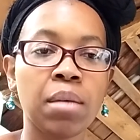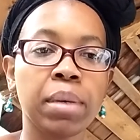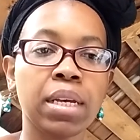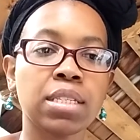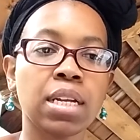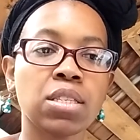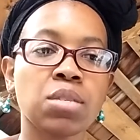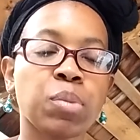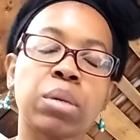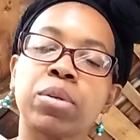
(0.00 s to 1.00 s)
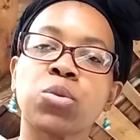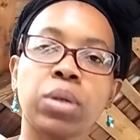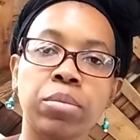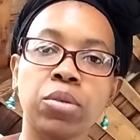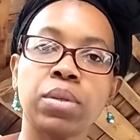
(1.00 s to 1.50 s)
Because that's pretty much what
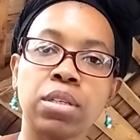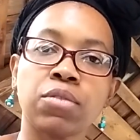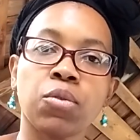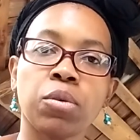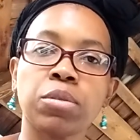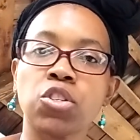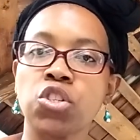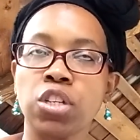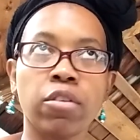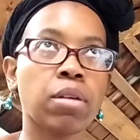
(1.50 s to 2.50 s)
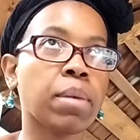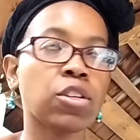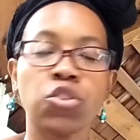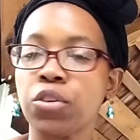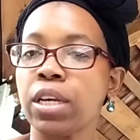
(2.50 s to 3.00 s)
I'm doing this for. I'm just sharing my
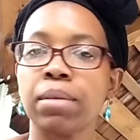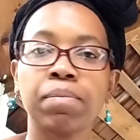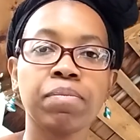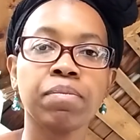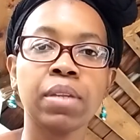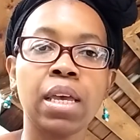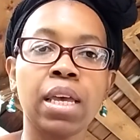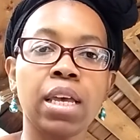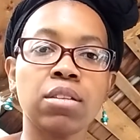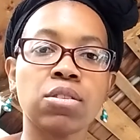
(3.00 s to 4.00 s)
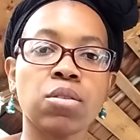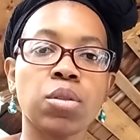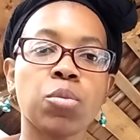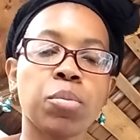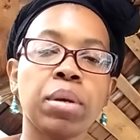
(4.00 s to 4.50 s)
journey. And so the
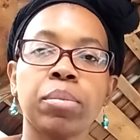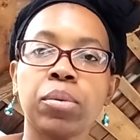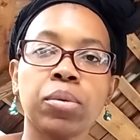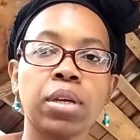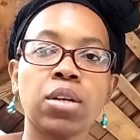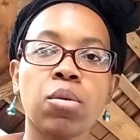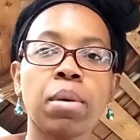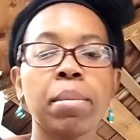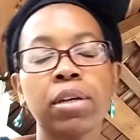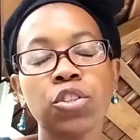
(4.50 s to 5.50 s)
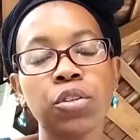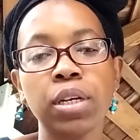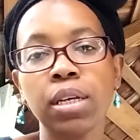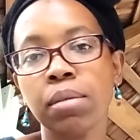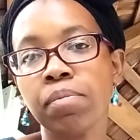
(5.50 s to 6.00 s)
more people that know about my
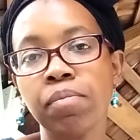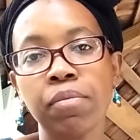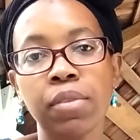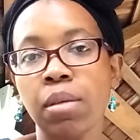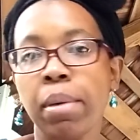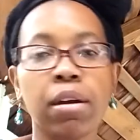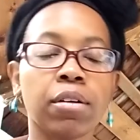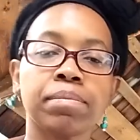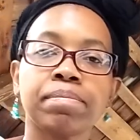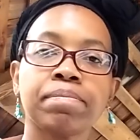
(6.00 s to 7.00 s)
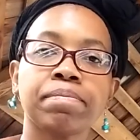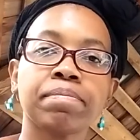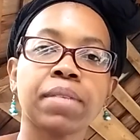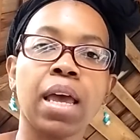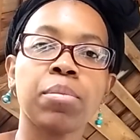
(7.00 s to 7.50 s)
journey, the better.
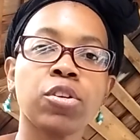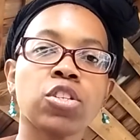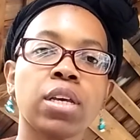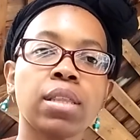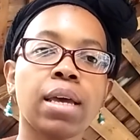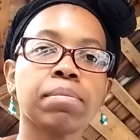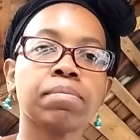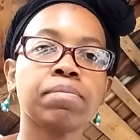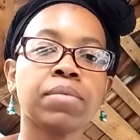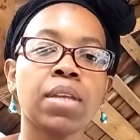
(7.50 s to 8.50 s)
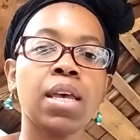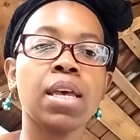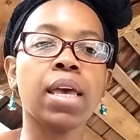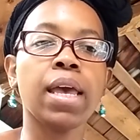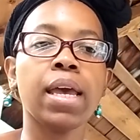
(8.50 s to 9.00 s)
I appreciate that.
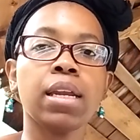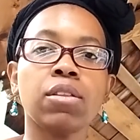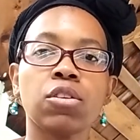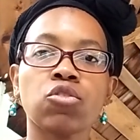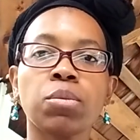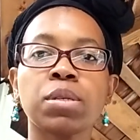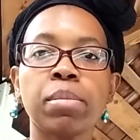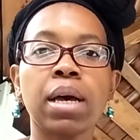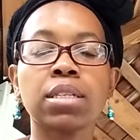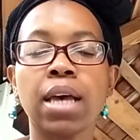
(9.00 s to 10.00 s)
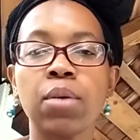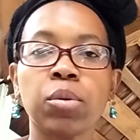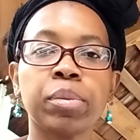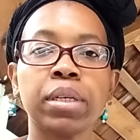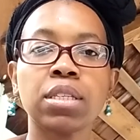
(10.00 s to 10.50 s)
And in the description box, I
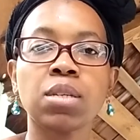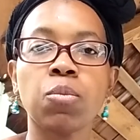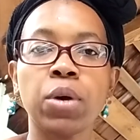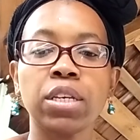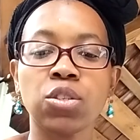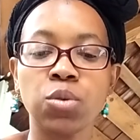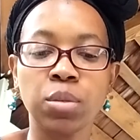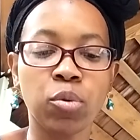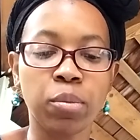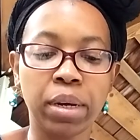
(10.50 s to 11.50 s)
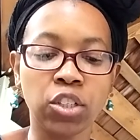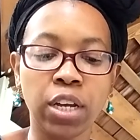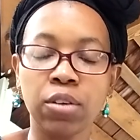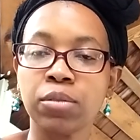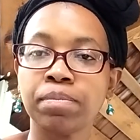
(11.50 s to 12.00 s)
will put some ways to support my
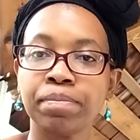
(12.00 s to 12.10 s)
channel.